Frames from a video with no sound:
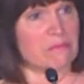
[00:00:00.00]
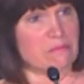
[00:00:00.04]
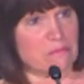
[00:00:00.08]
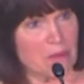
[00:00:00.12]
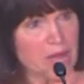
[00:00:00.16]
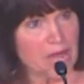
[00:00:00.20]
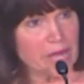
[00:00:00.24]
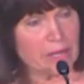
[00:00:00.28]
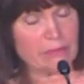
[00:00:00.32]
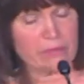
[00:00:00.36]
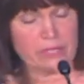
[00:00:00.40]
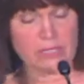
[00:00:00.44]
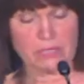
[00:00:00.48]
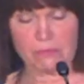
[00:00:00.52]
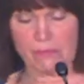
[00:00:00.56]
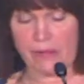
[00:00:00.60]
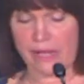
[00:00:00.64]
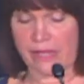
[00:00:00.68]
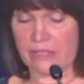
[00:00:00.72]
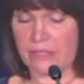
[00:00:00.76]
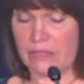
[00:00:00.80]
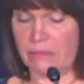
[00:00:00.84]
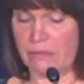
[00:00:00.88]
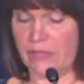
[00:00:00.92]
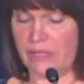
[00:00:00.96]
my
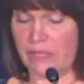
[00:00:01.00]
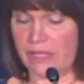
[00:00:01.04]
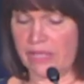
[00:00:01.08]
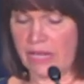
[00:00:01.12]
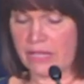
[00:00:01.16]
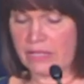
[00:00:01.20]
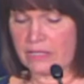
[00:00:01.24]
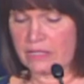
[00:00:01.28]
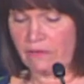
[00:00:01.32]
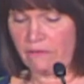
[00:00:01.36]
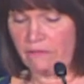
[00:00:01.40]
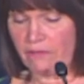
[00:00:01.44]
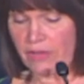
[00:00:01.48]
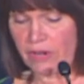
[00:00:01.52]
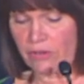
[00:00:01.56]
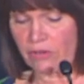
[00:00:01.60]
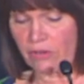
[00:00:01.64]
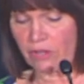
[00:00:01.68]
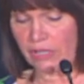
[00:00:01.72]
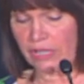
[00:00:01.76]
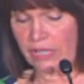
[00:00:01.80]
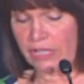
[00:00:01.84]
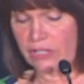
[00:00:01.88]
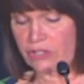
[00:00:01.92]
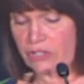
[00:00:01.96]
responsibility as a
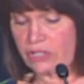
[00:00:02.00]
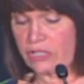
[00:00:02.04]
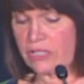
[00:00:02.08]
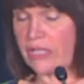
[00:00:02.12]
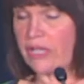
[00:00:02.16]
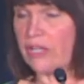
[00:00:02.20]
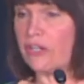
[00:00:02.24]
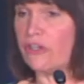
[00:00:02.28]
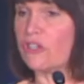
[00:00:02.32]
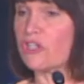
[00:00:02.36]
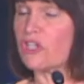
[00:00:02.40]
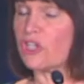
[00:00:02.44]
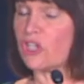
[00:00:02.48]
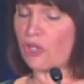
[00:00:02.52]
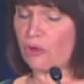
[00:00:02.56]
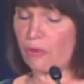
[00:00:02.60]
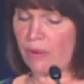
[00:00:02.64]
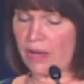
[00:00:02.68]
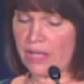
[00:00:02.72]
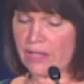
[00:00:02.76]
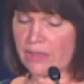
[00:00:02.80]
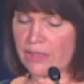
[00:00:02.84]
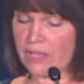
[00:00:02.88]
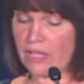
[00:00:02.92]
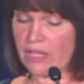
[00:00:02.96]
federal legislator, to
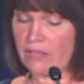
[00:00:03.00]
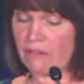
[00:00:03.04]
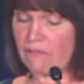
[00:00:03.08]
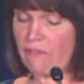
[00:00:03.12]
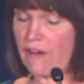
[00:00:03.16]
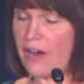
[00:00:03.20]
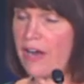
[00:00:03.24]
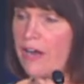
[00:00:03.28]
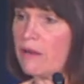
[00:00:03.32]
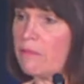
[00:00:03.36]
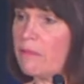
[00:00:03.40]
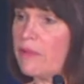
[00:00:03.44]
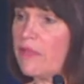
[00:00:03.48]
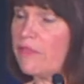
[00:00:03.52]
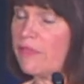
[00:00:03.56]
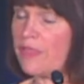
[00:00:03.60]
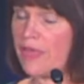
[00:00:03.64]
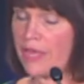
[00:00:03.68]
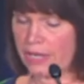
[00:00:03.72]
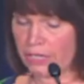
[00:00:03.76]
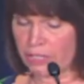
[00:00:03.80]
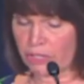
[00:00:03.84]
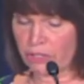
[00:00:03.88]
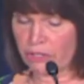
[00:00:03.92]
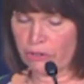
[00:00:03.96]
create the environment
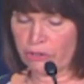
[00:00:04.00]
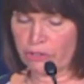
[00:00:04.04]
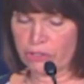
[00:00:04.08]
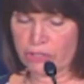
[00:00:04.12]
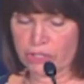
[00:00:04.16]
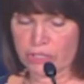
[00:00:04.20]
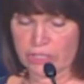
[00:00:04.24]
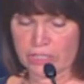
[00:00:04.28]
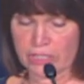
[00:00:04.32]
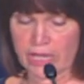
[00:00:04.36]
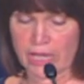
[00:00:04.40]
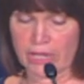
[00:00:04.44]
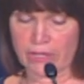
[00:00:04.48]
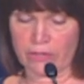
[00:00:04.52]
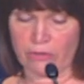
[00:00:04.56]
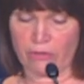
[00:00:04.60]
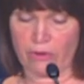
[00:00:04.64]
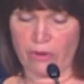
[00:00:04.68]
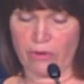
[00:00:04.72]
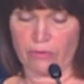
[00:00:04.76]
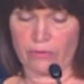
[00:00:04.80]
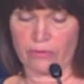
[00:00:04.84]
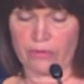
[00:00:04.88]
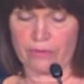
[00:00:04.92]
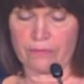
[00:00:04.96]
that encourages that
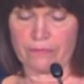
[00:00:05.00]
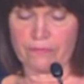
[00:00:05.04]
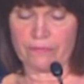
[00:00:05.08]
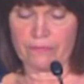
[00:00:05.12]
growth.